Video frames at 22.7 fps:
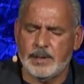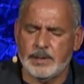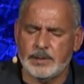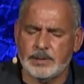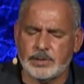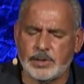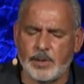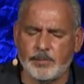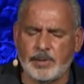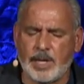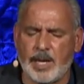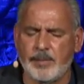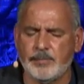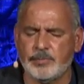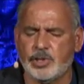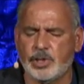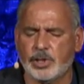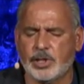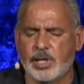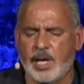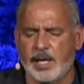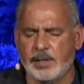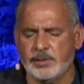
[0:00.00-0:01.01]
Sometimes
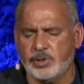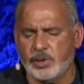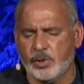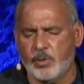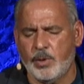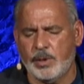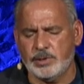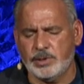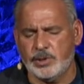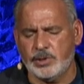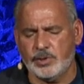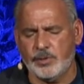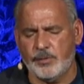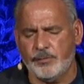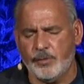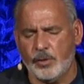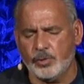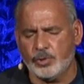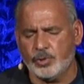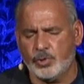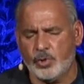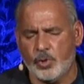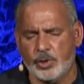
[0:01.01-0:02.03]
the consequences of
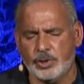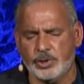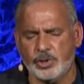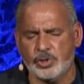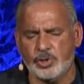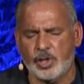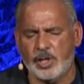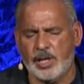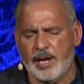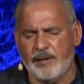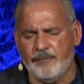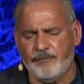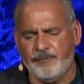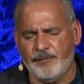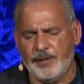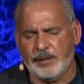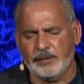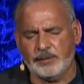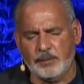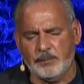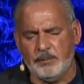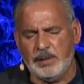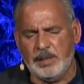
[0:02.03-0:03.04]
those choices are not
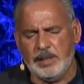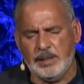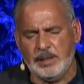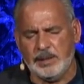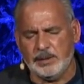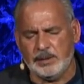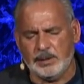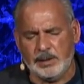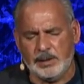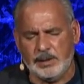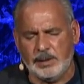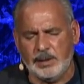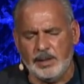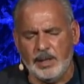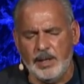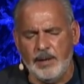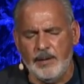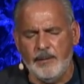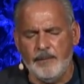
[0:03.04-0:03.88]
felt immediately